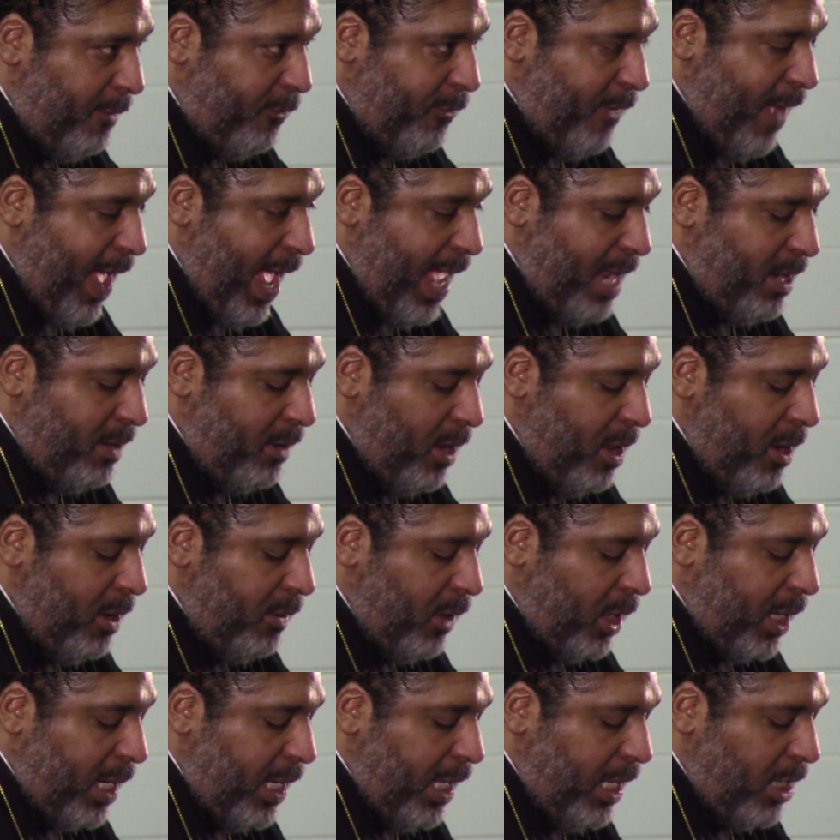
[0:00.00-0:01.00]
find
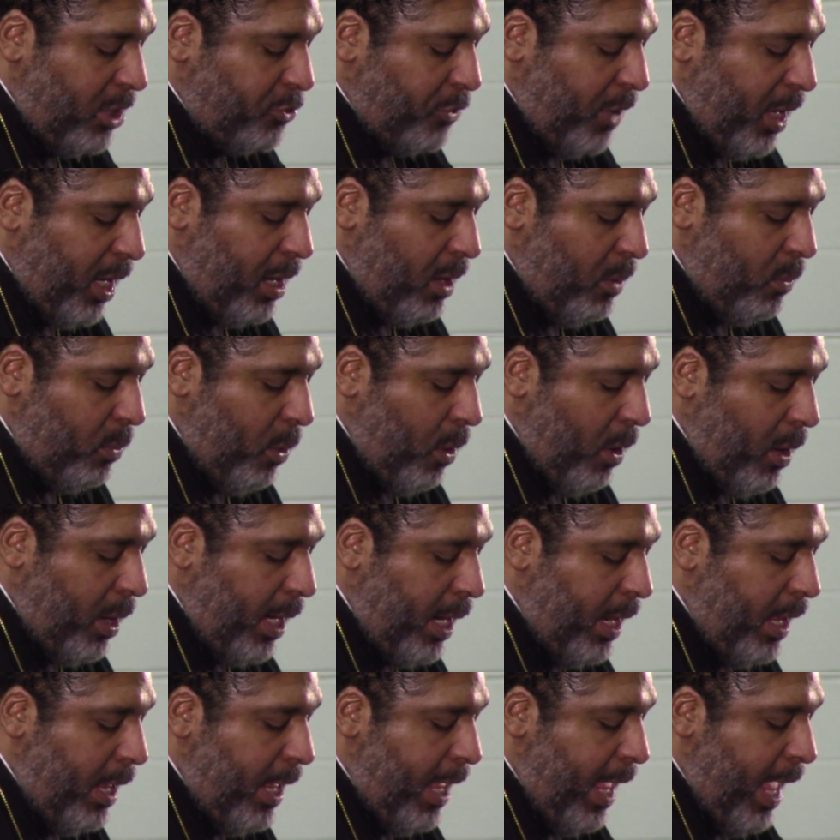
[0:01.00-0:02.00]
clean drinking
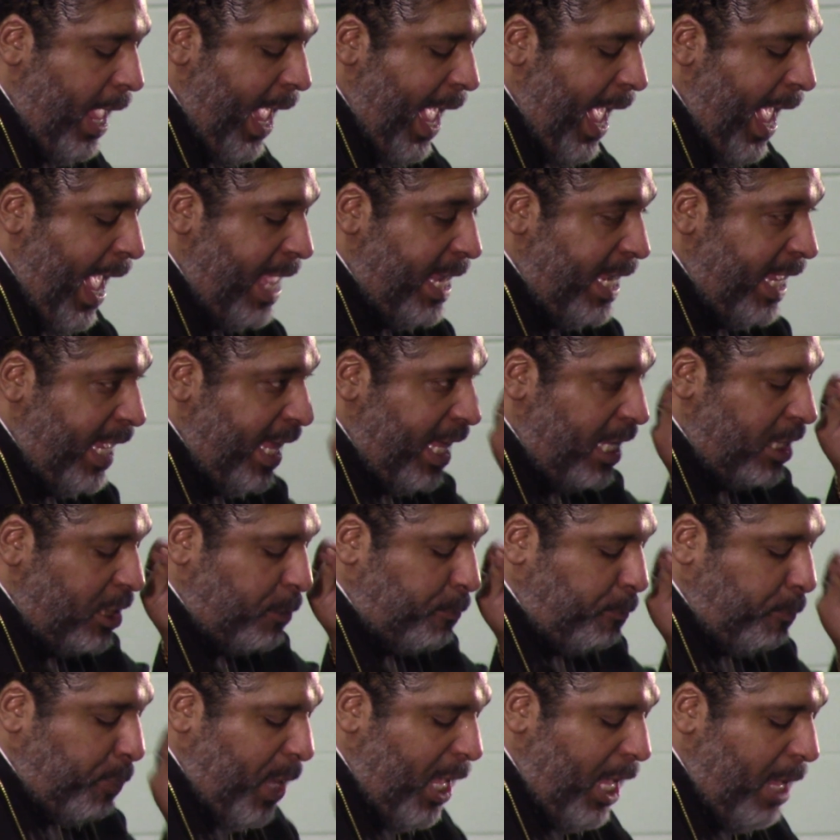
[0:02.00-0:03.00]
water, and
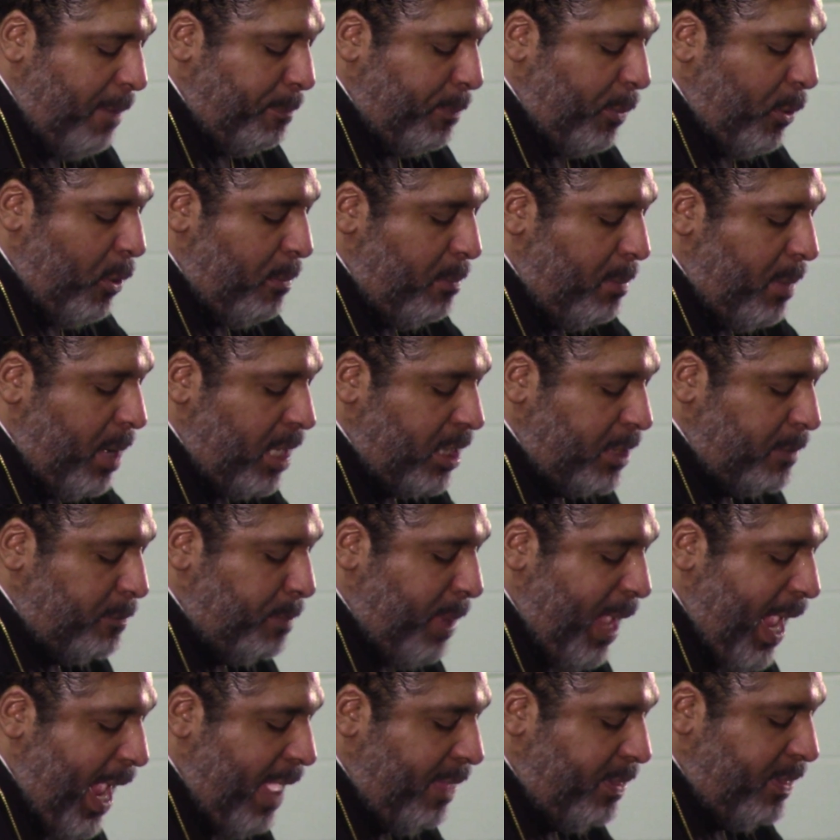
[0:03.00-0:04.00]
its people must
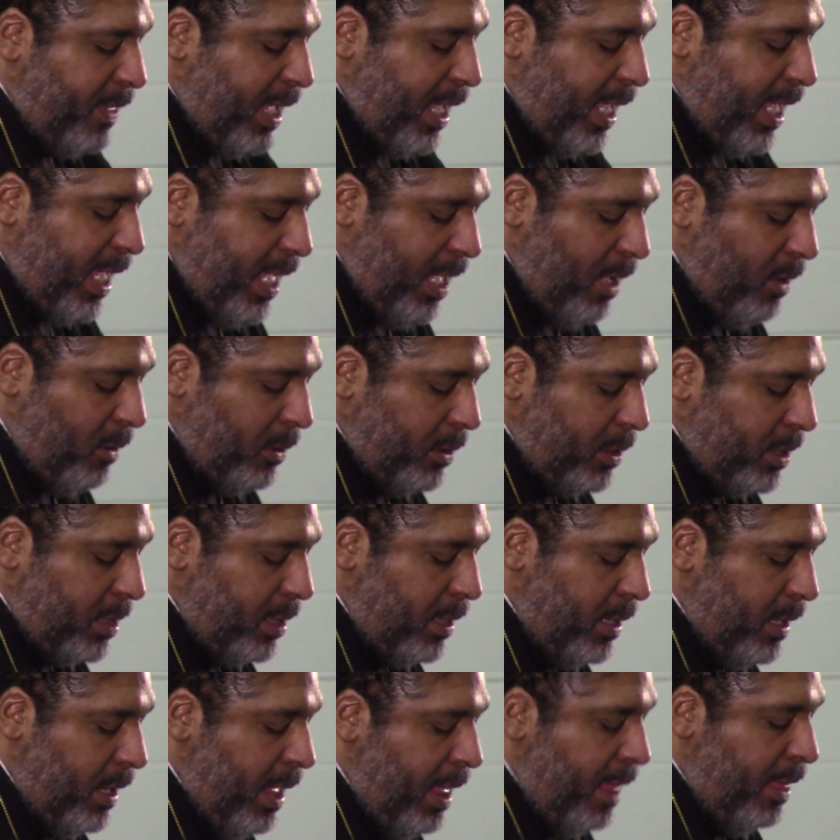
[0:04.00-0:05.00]
bear the guilt.
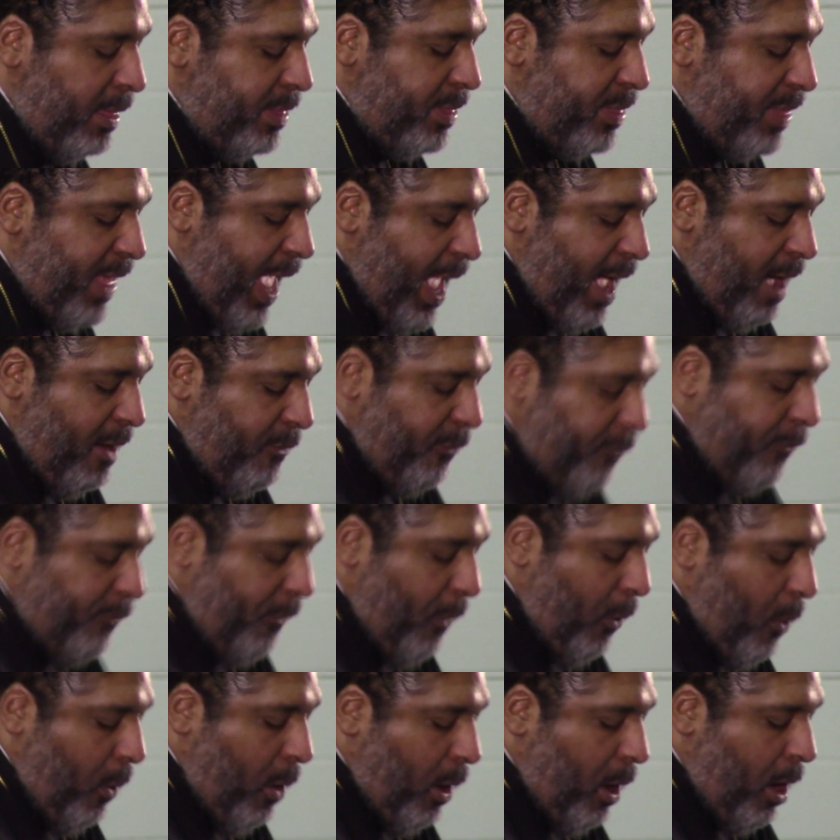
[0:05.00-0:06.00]

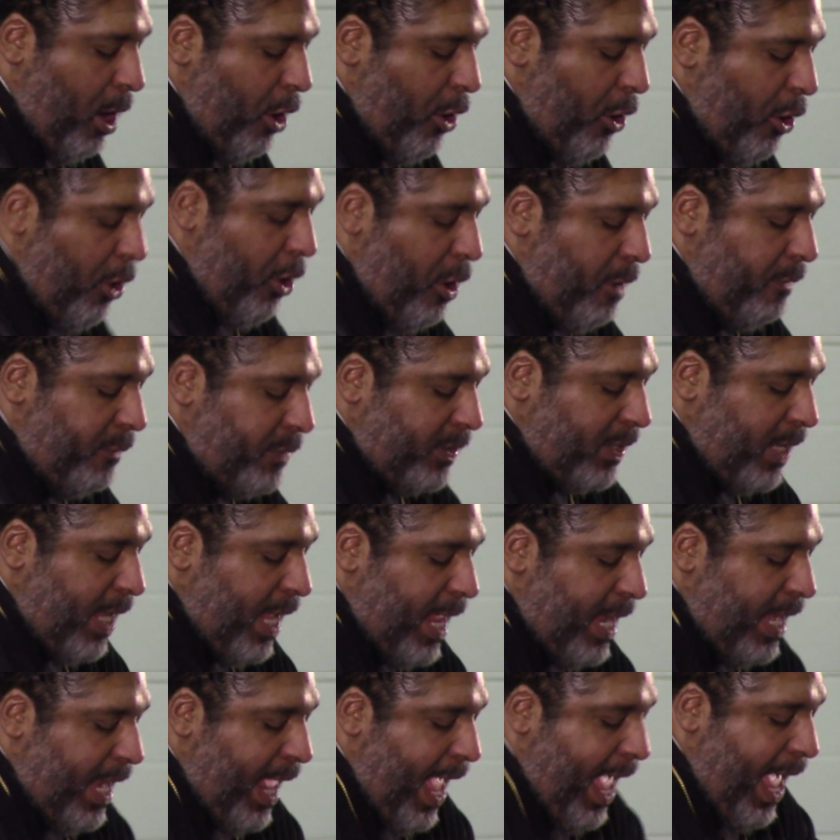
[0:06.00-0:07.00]
Therefore, earth's
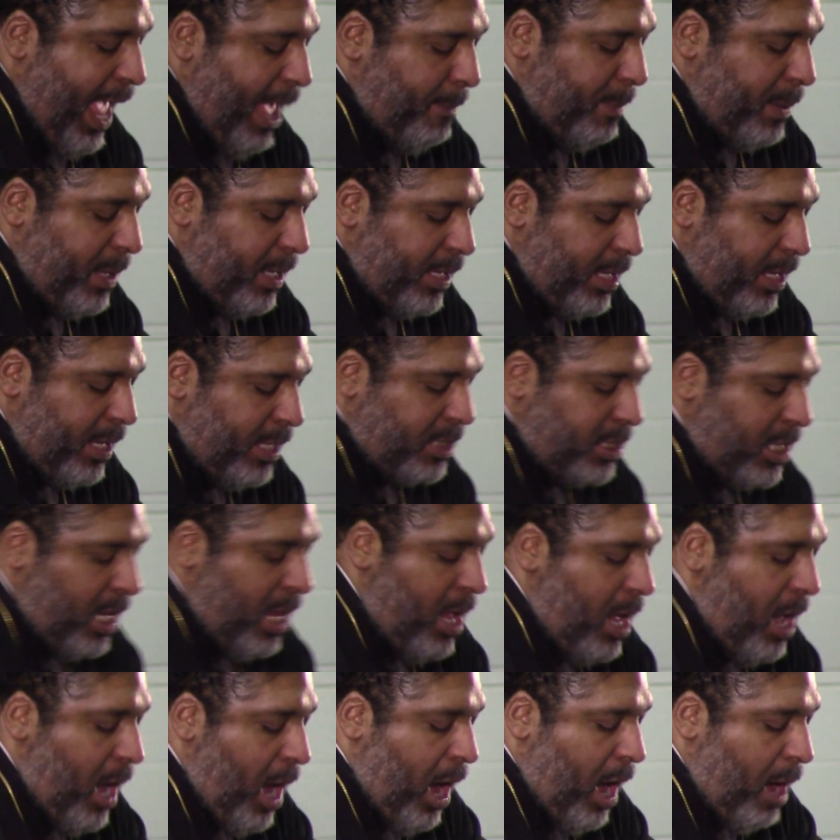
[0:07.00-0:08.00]
inhabitants
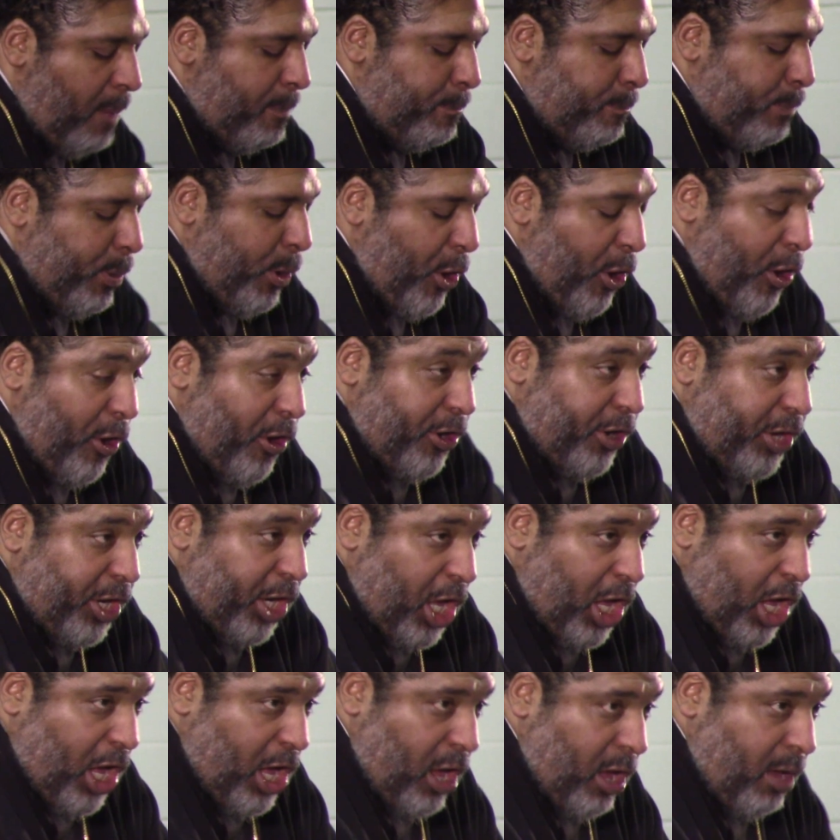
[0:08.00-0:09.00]
are burned
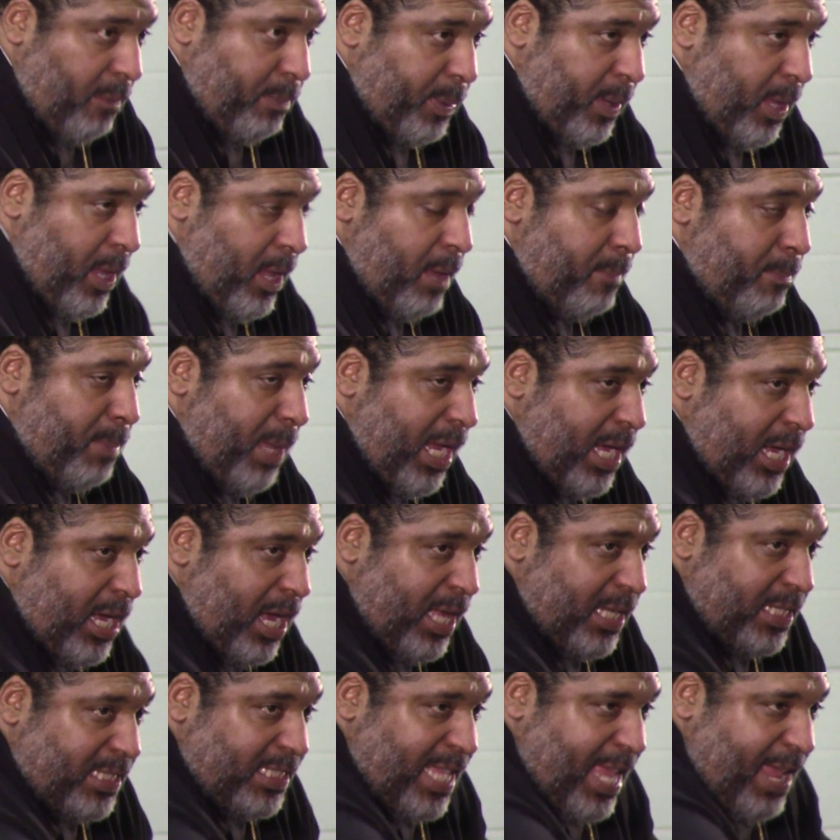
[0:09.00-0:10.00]
up
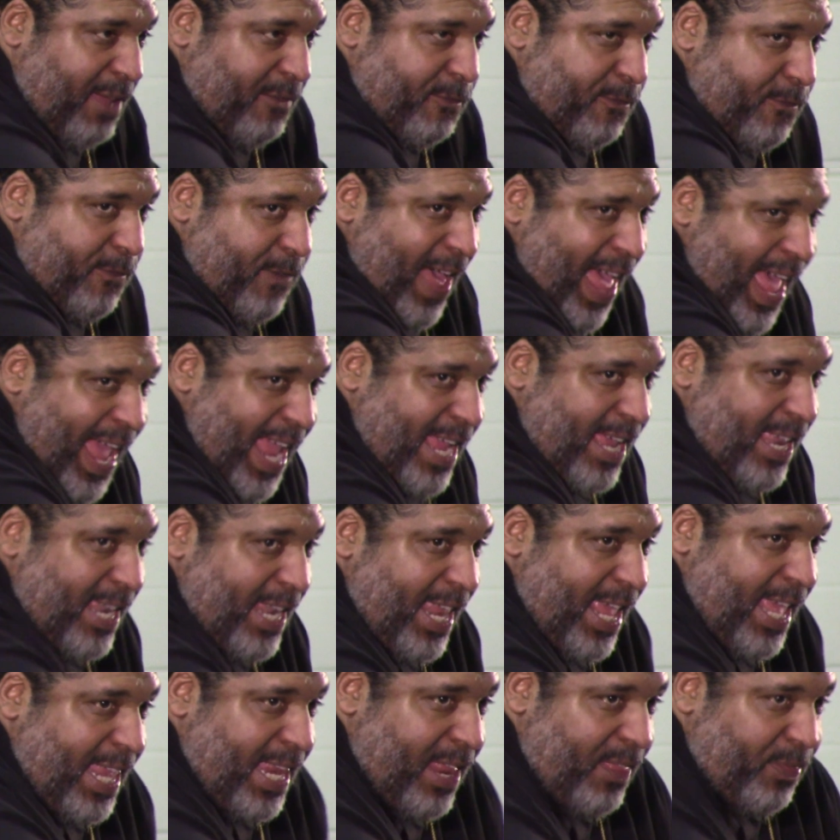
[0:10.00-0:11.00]
because they
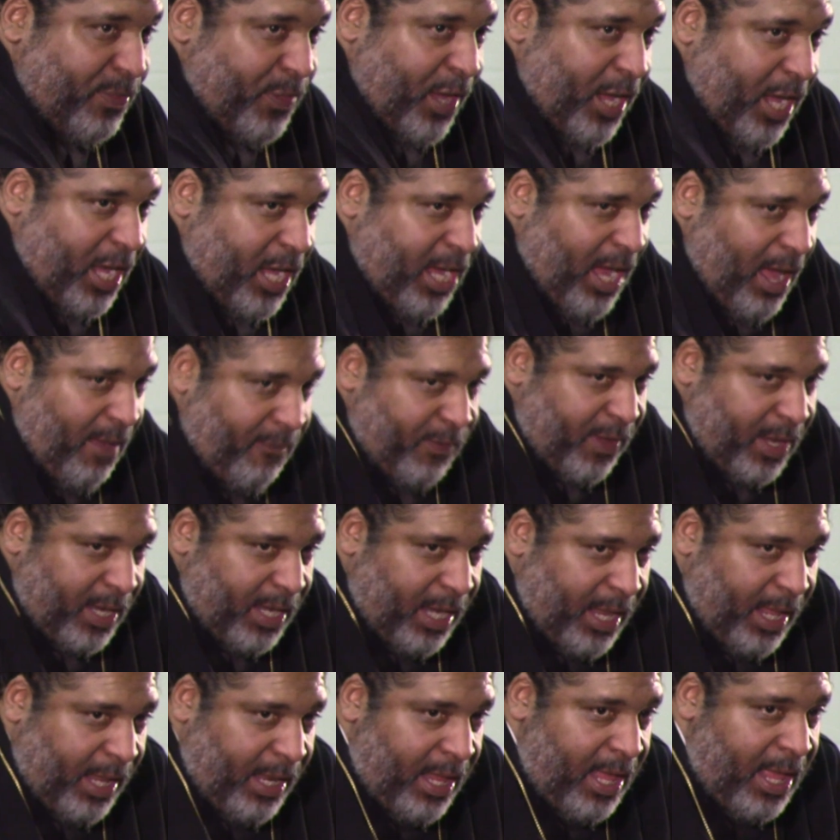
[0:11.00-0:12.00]
violated the
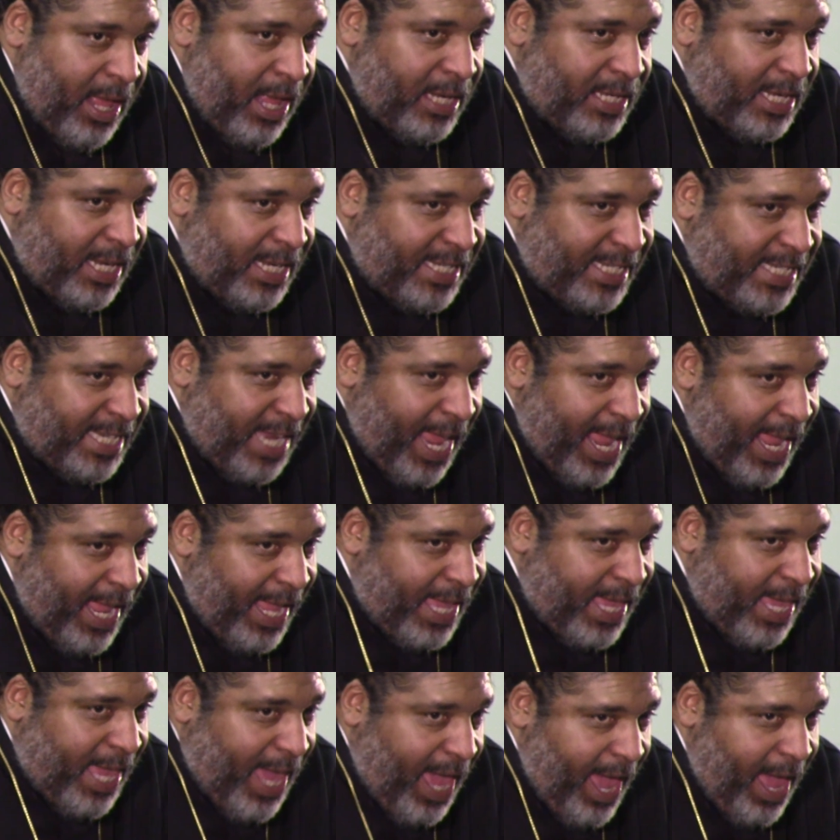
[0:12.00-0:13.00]
covenant to
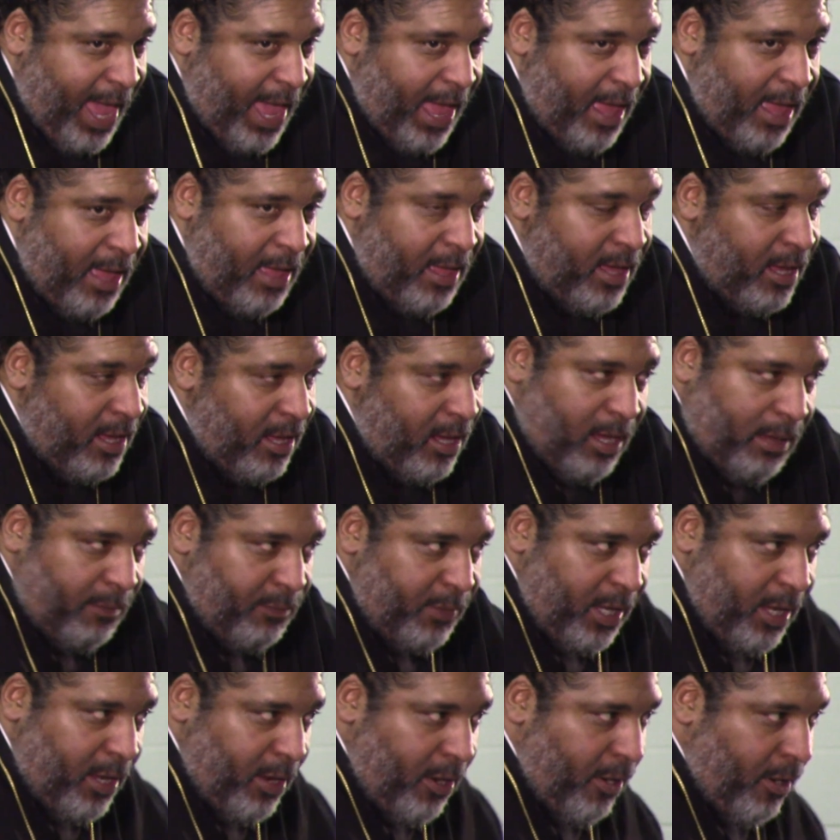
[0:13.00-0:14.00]
take care
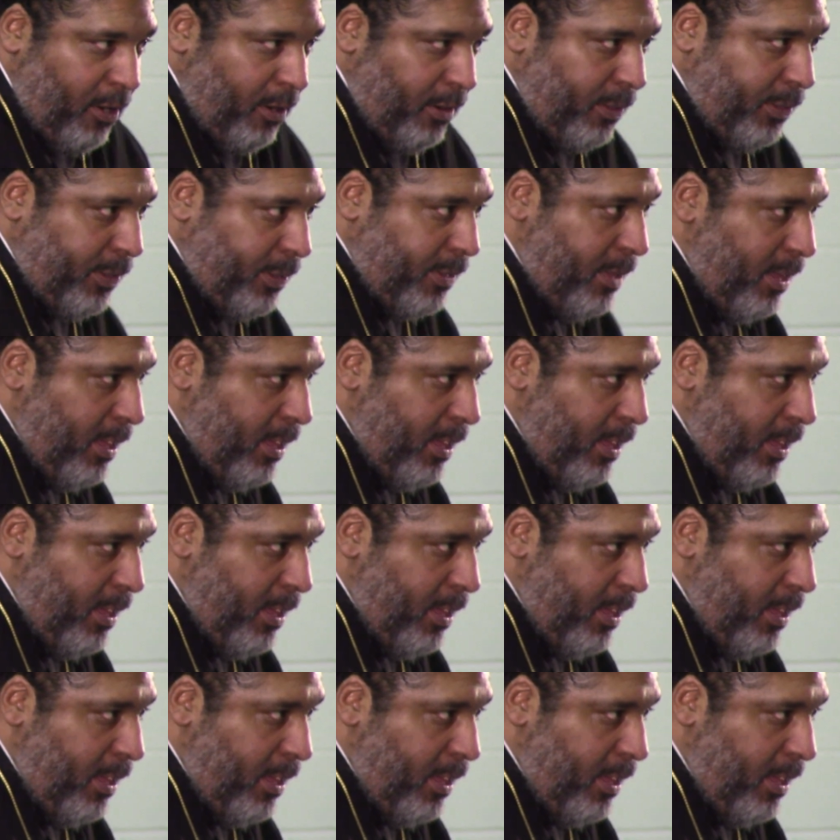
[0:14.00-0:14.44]
of the earth